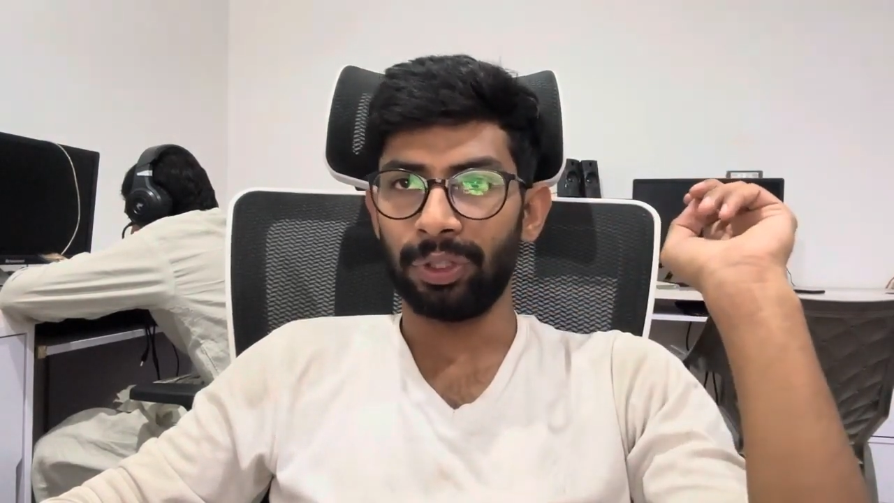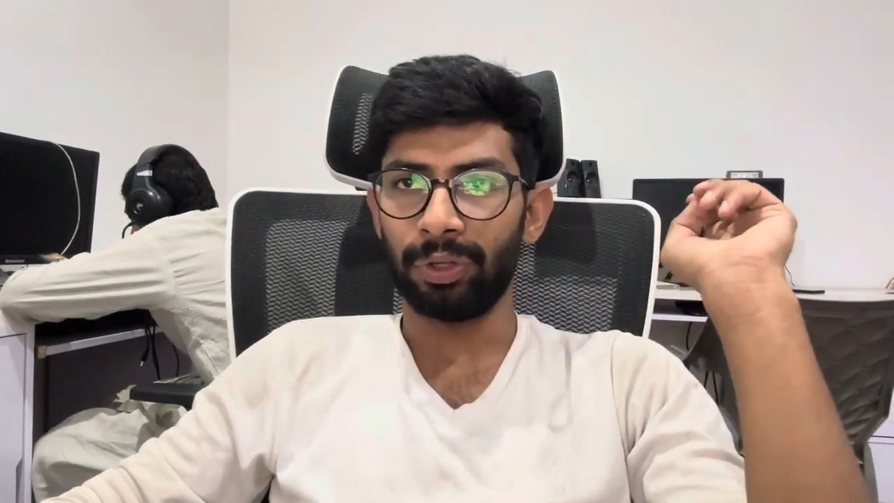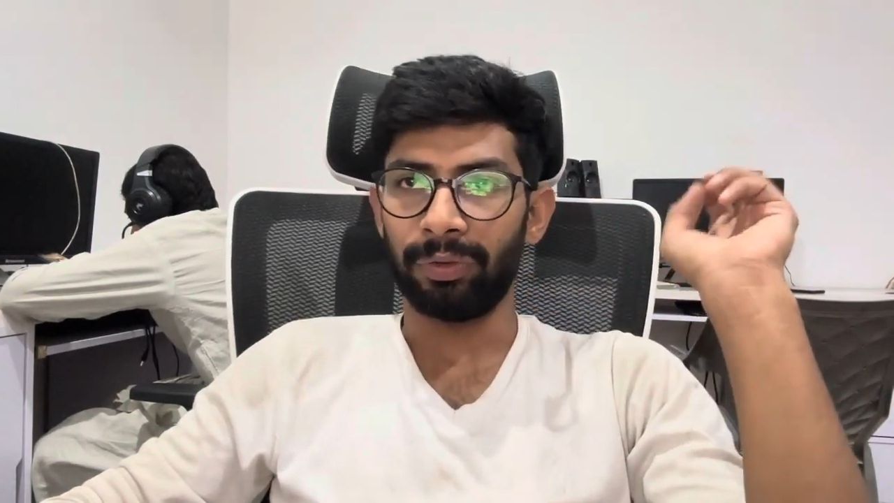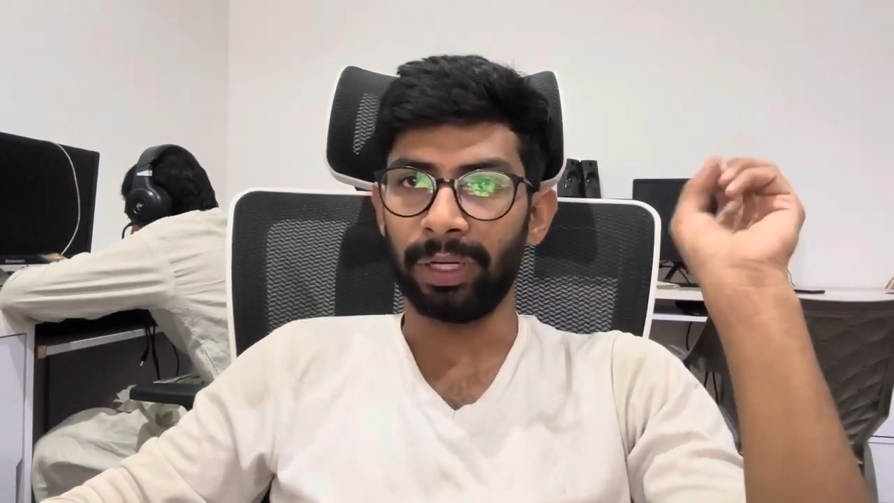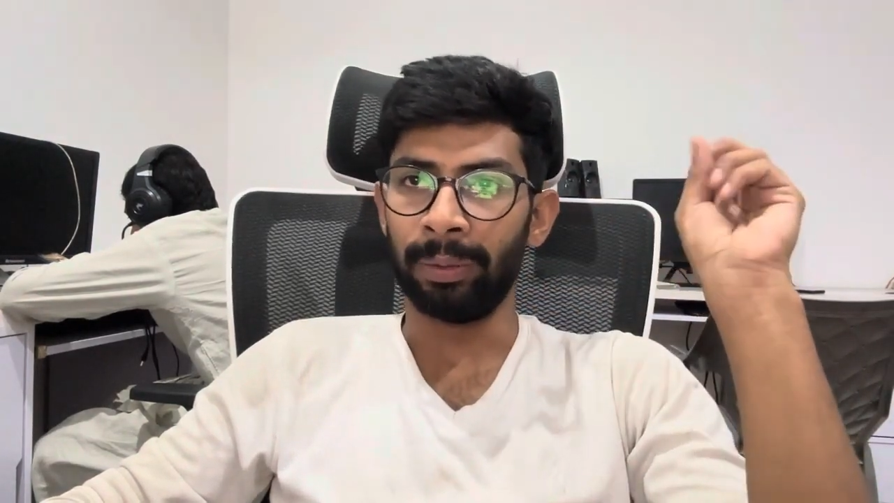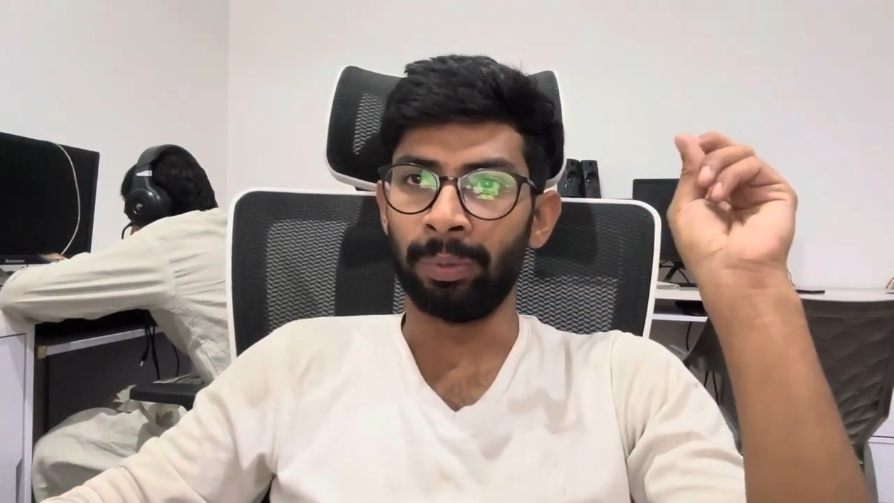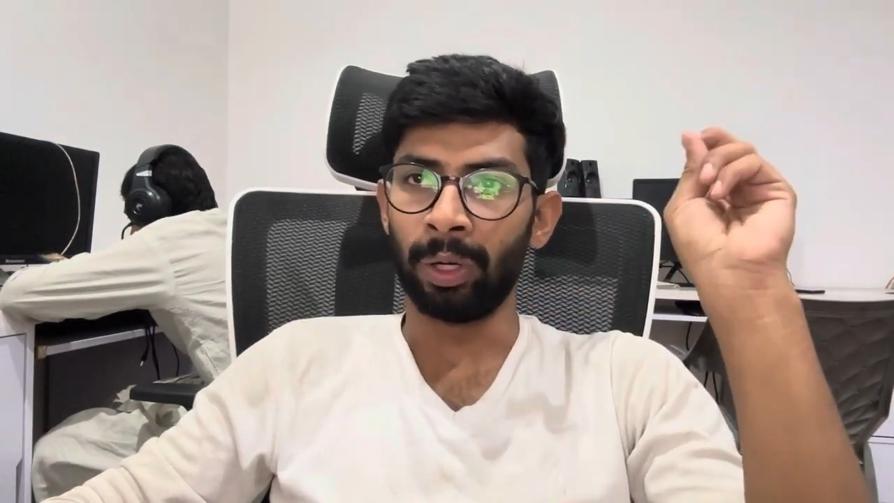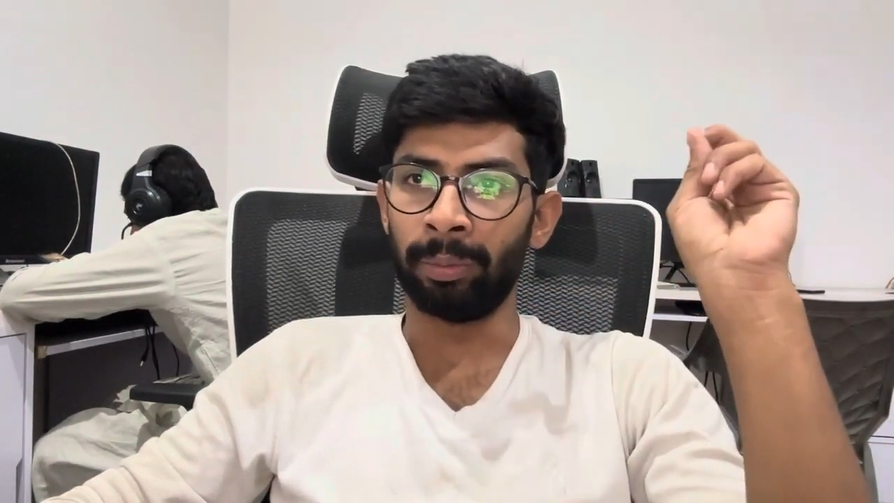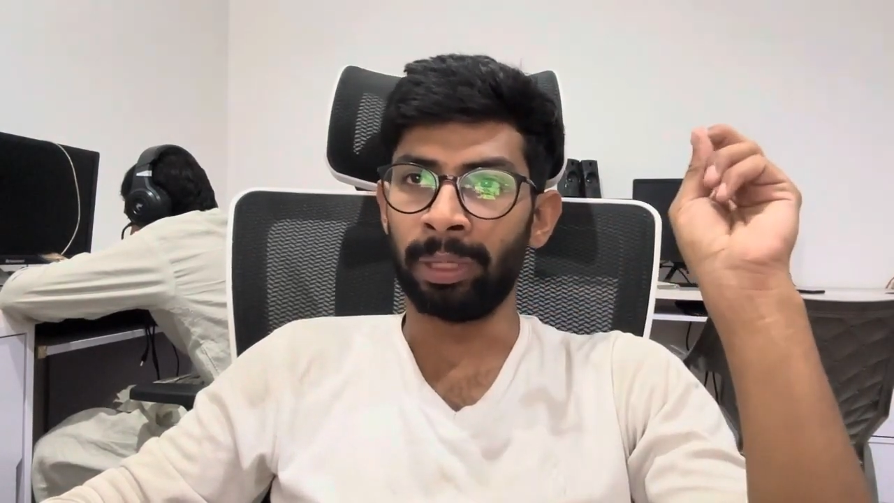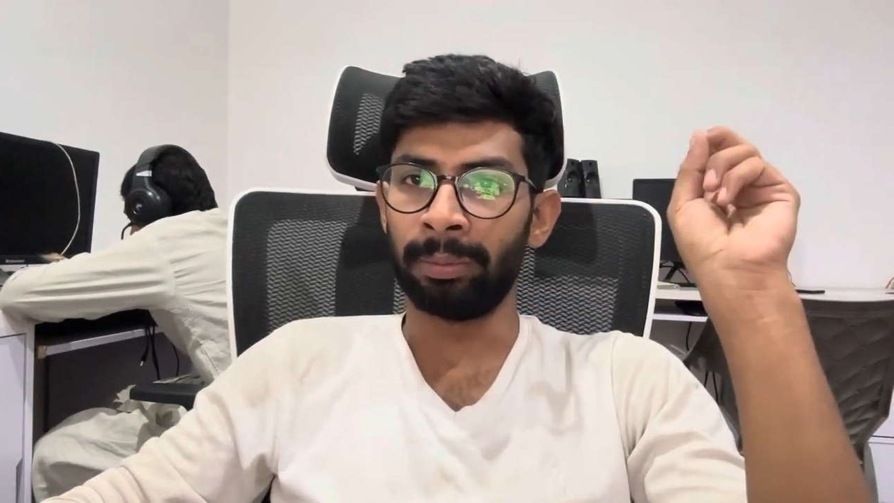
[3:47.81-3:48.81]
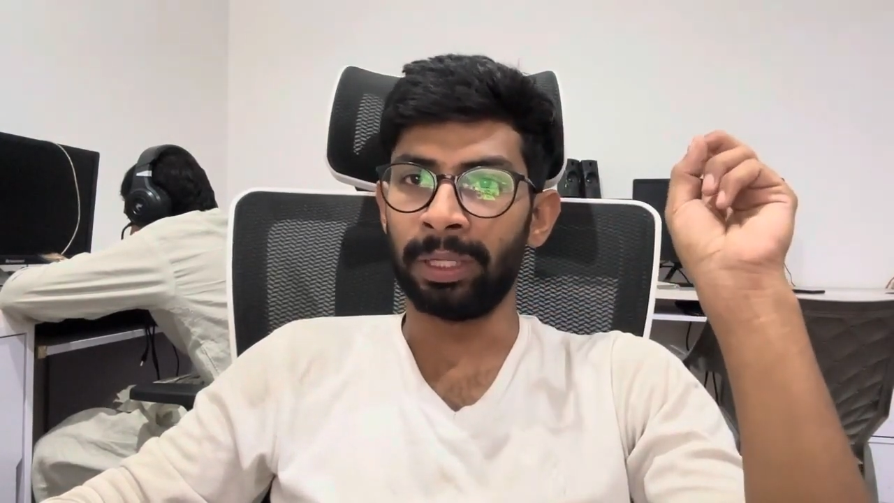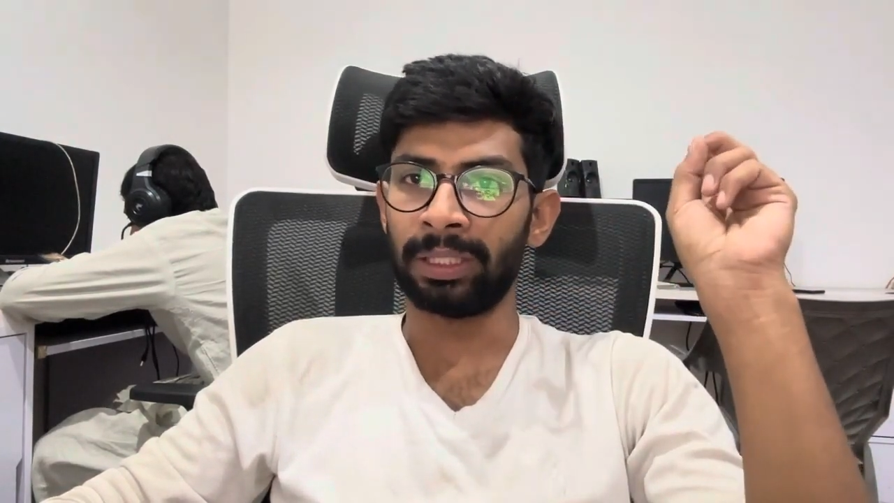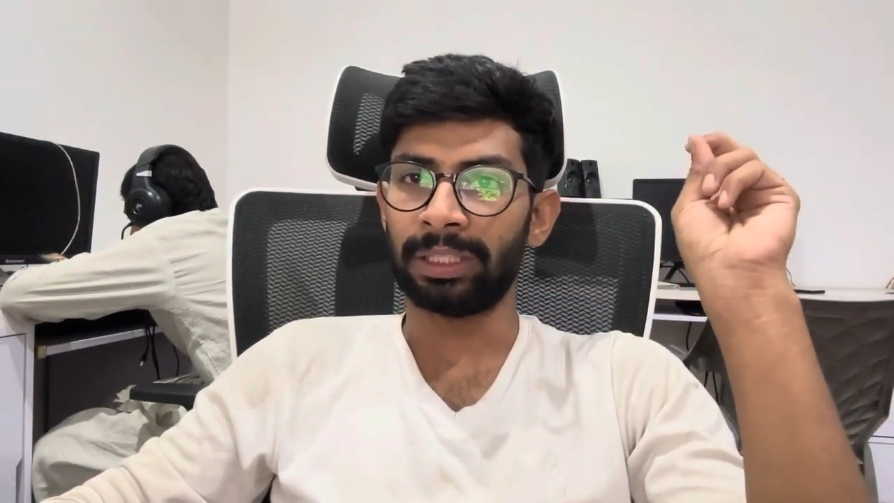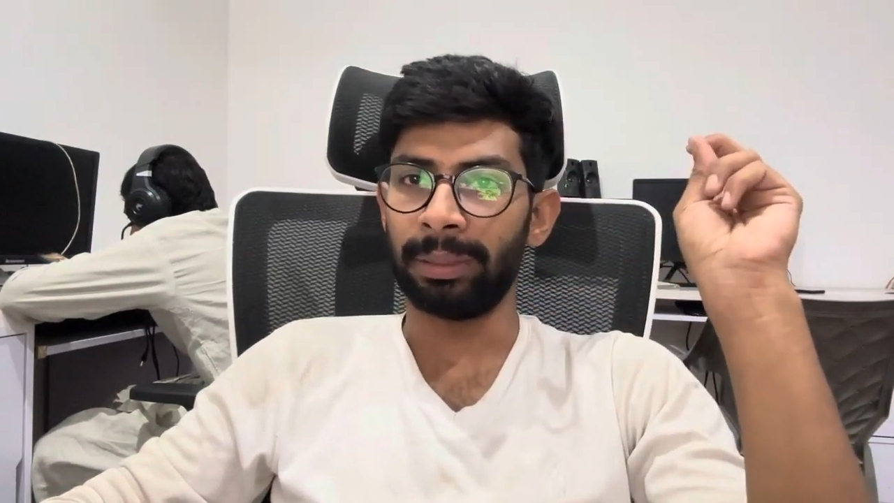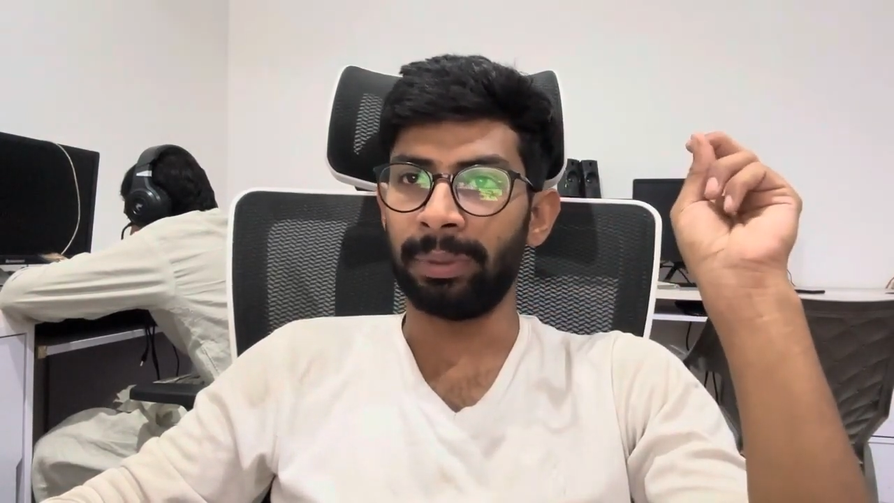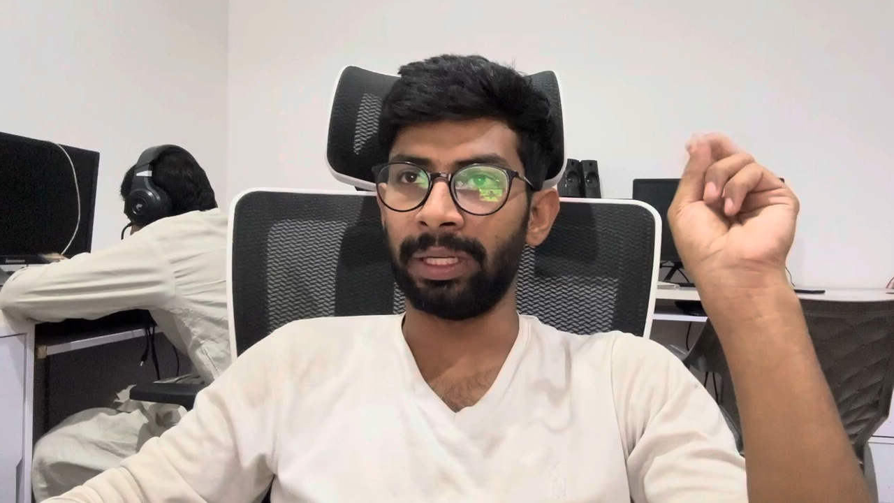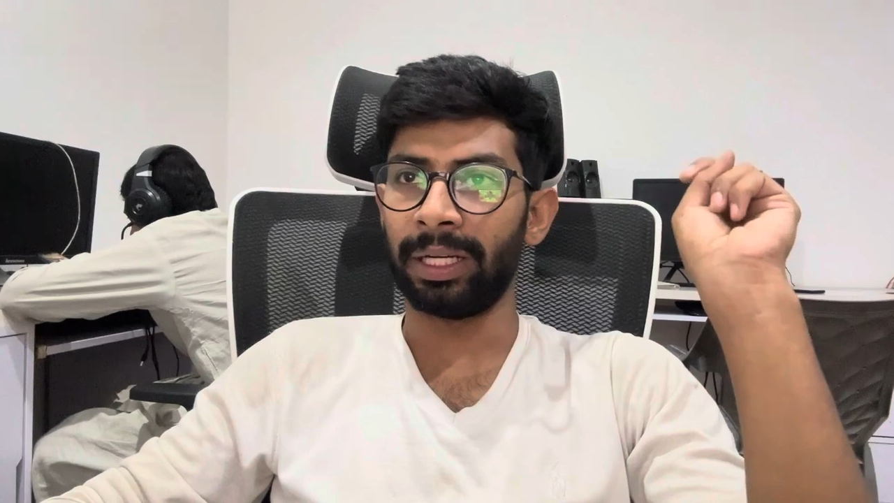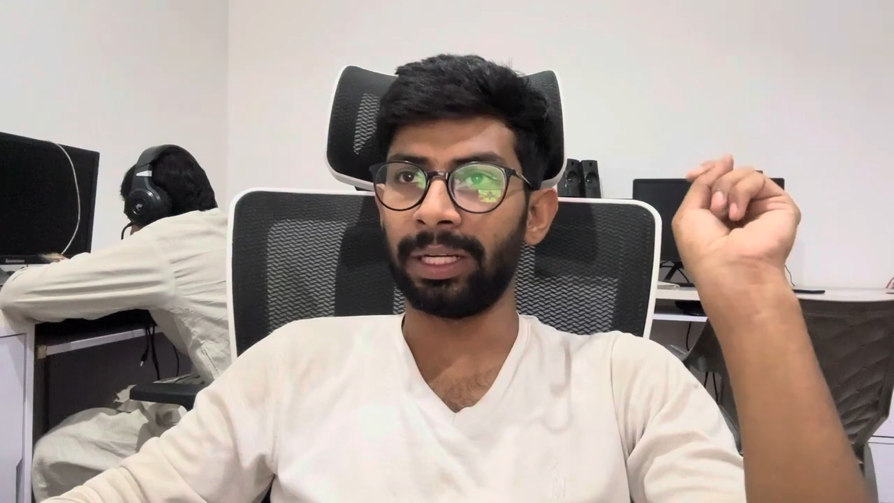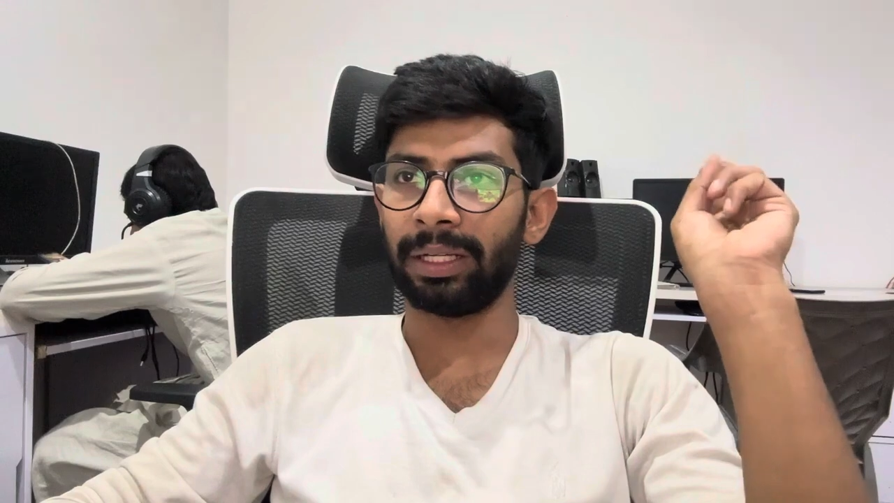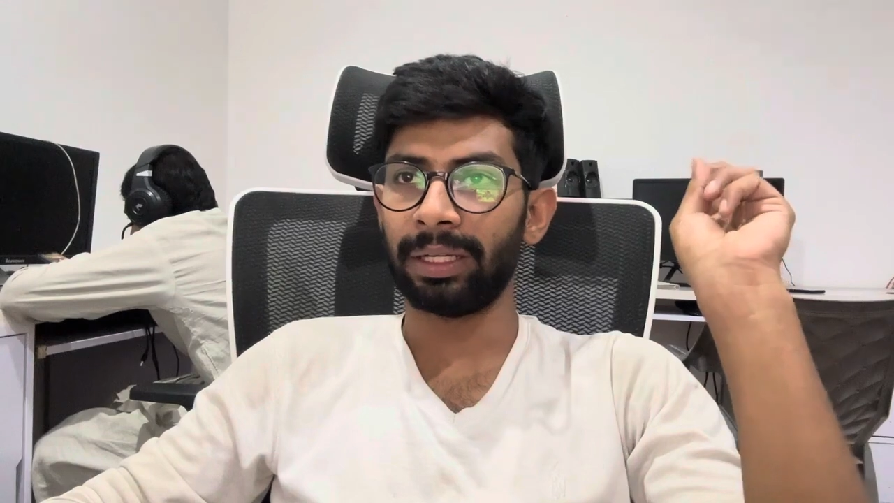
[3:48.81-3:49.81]
of an employment based
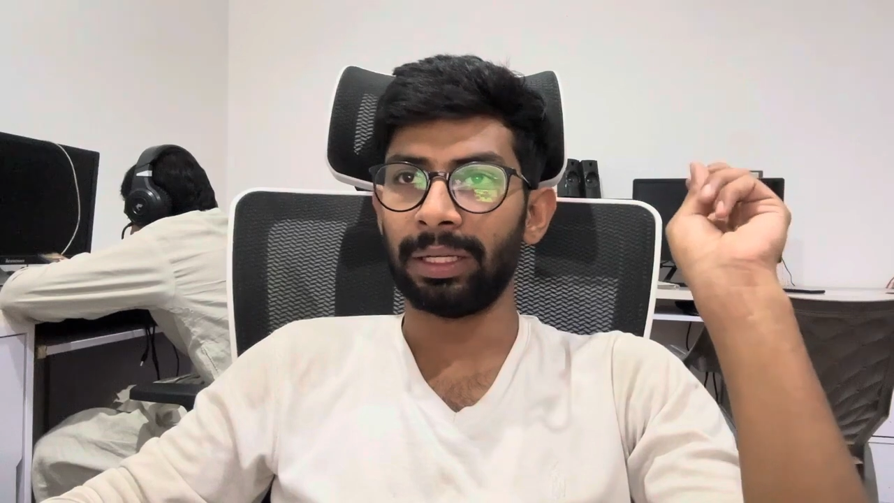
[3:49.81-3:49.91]
immigrant